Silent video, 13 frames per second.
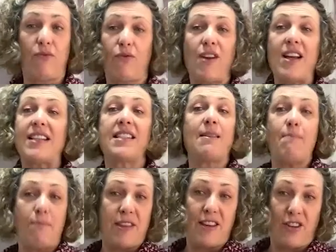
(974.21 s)
great
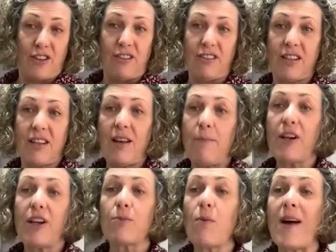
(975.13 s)
sympathy on us,
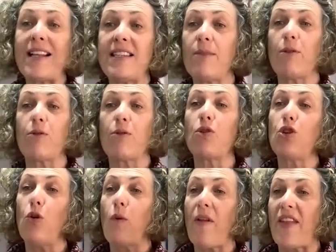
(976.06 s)
because we went in with, we
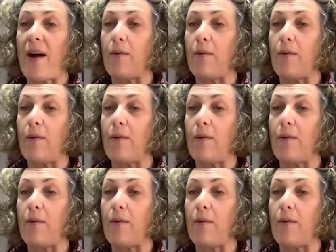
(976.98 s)
don't want that,